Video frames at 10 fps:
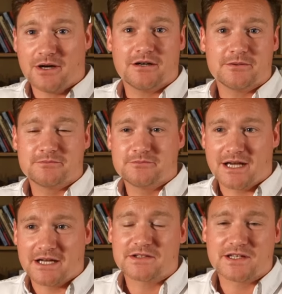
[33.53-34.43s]
our
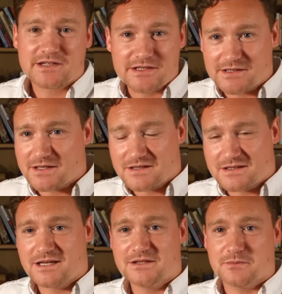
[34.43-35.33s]
ancestors
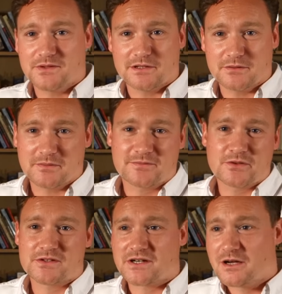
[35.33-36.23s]
entertained themselves
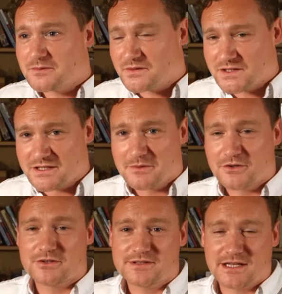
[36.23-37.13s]
before the time of
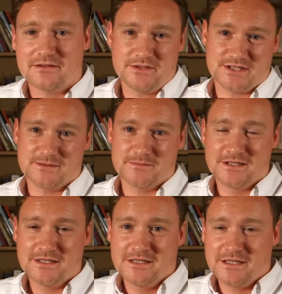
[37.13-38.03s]
cinema and television
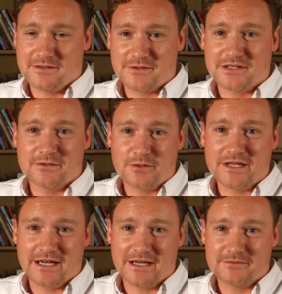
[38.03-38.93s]
and everything that
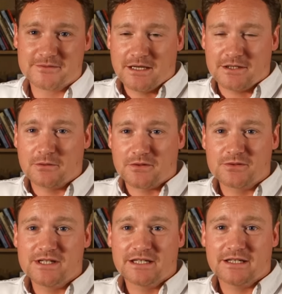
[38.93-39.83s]
we have. And I was
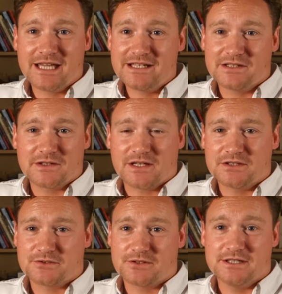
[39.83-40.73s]
reading an 18th
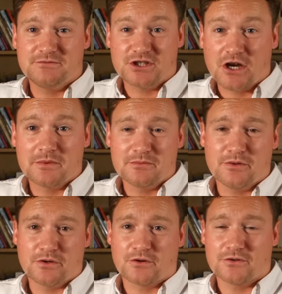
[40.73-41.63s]
century German
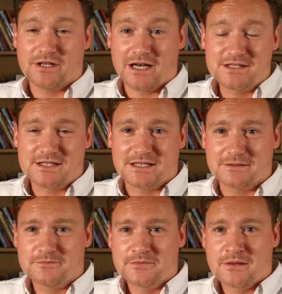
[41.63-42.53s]
book on
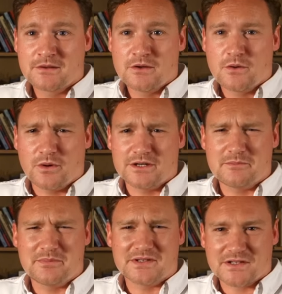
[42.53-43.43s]
hunting when a
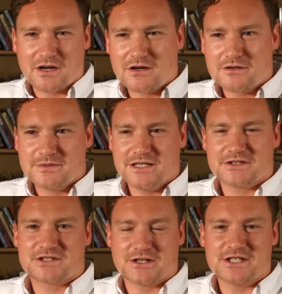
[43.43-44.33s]
bizarre
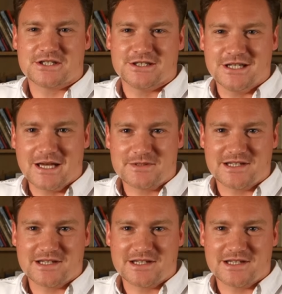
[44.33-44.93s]
illustration leapt